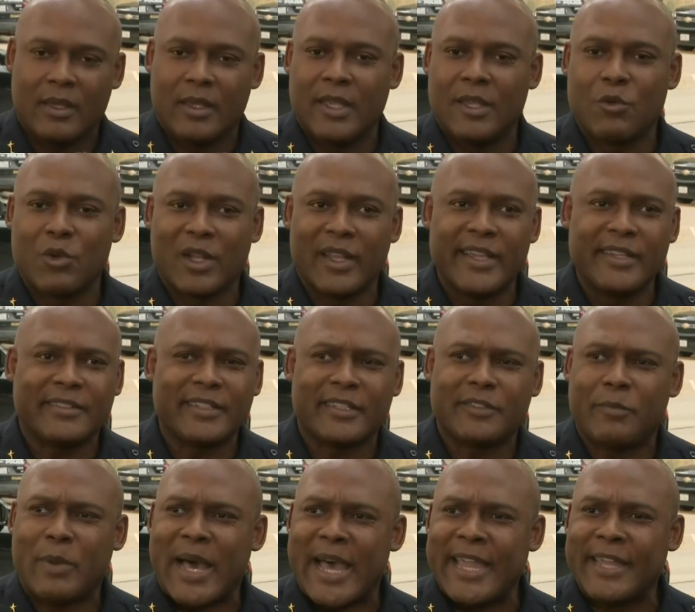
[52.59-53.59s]
He released
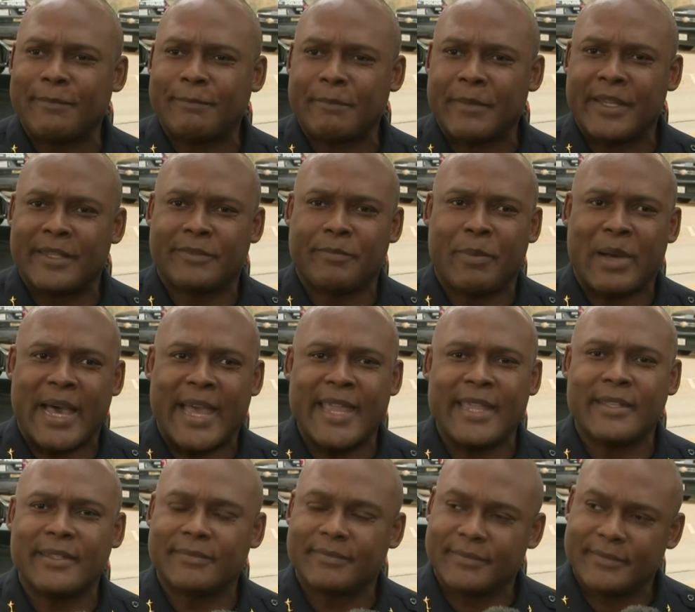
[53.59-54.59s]
his bike, his bike